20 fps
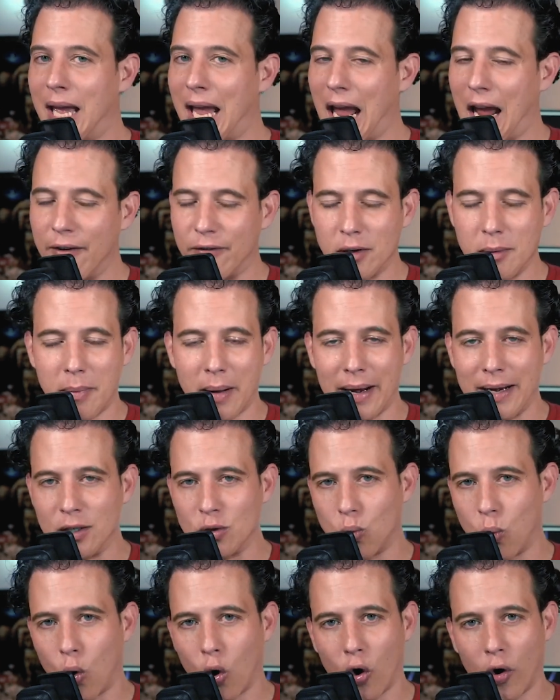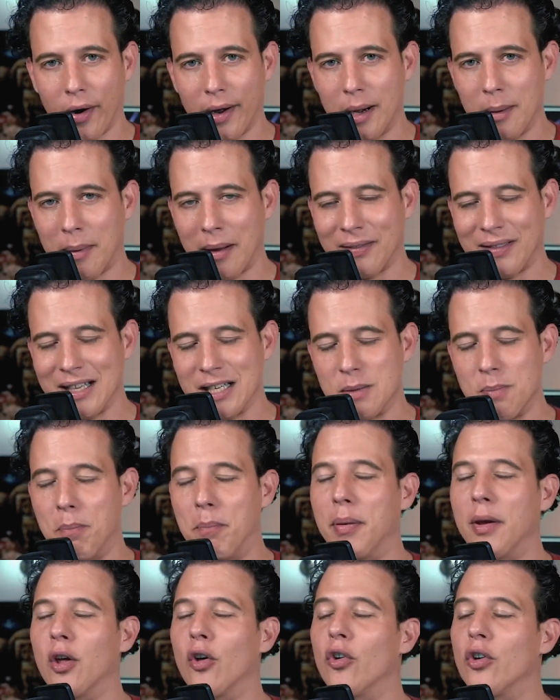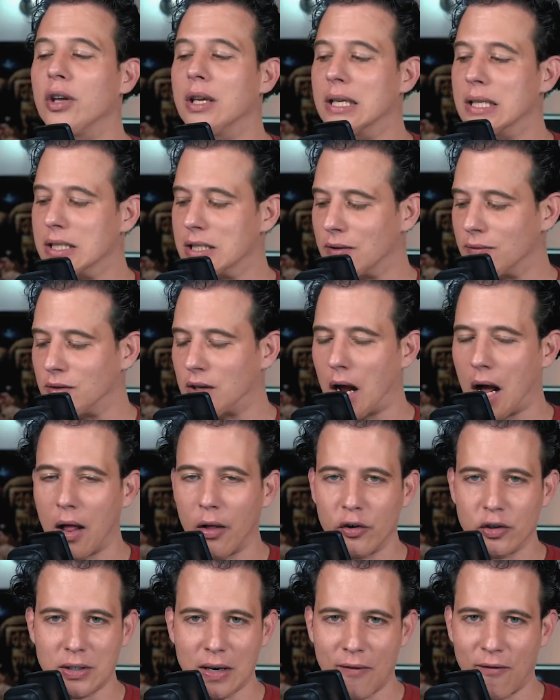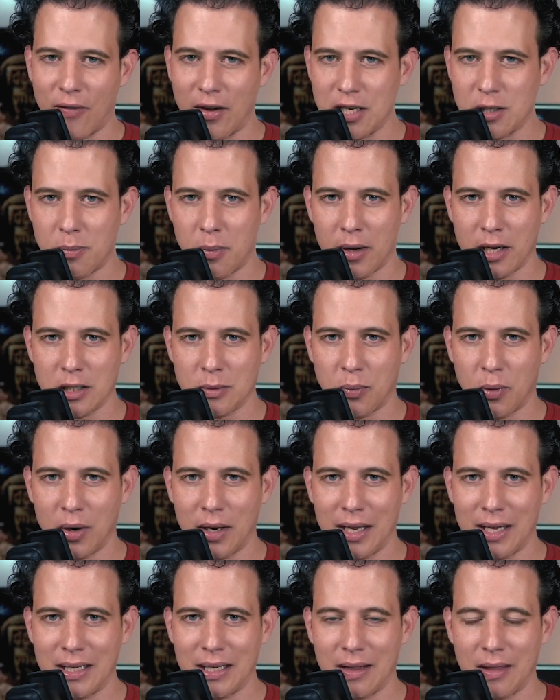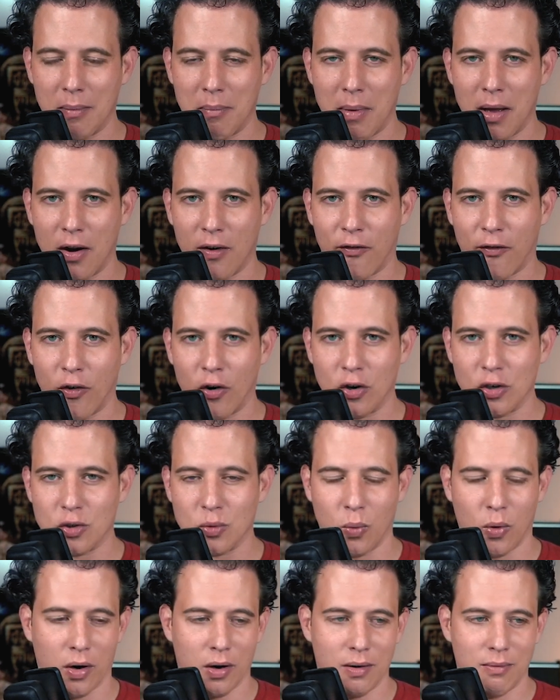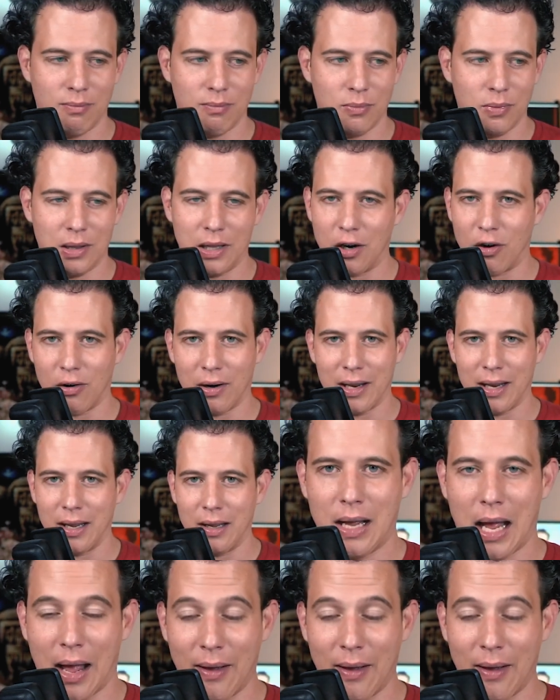Everybody's worried about these billions of dollars that Facebook is putting into the metaverse, where literally,